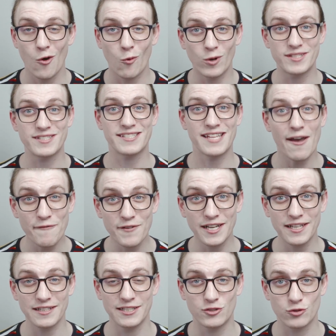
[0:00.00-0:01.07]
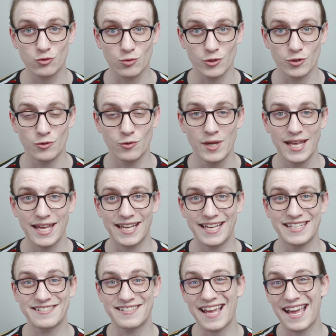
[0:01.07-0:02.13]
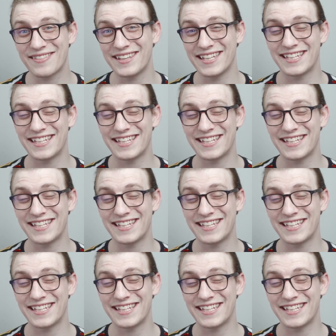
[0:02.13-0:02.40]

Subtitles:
what's definitely true is that